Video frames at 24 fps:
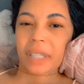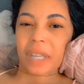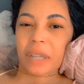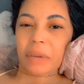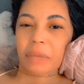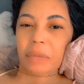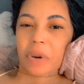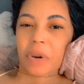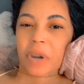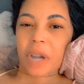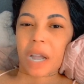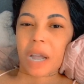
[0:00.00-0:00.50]

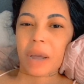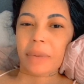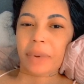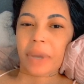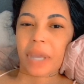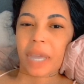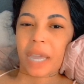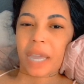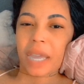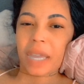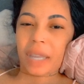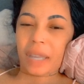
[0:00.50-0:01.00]
And my
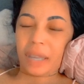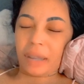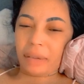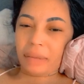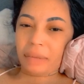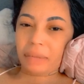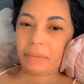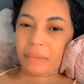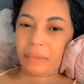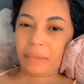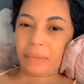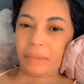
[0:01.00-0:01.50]
cupcake
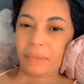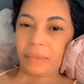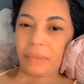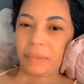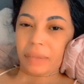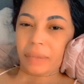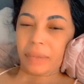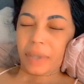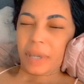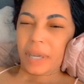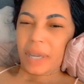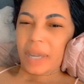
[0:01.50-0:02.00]

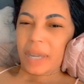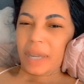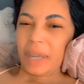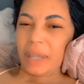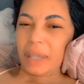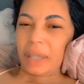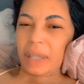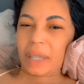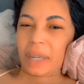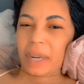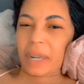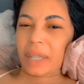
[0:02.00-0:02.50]

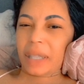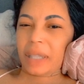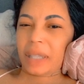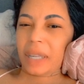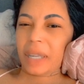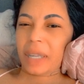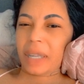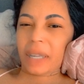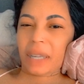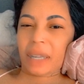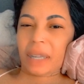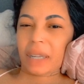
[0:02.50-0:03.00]

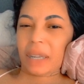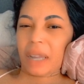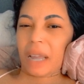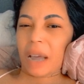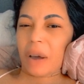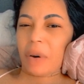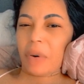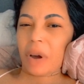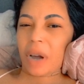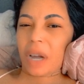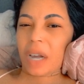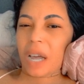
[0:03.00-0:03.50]
treating
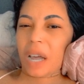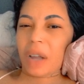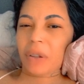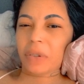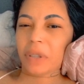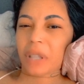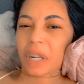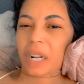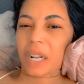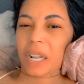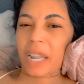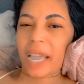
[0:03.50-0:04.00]
our
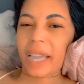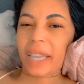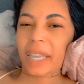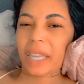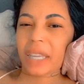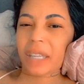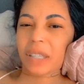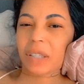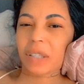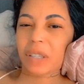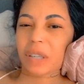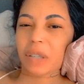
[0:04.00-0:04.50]
counter
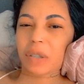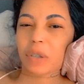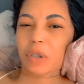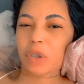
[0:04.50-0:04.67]
like it's a